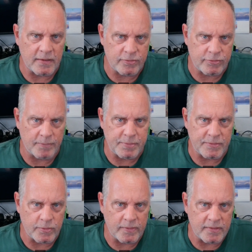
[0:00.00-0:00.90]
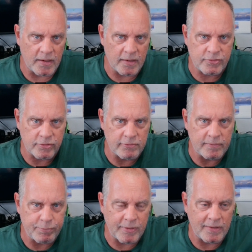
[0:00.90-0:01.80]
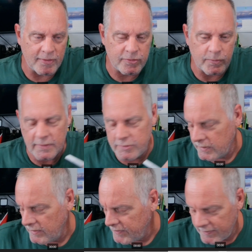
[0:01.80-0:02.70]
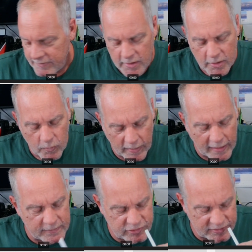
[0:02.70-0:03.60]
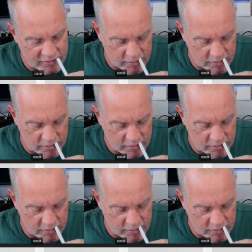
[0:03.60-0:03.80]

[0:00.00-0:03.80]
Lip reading: Trump is going to usher in Project 2025? Why would she do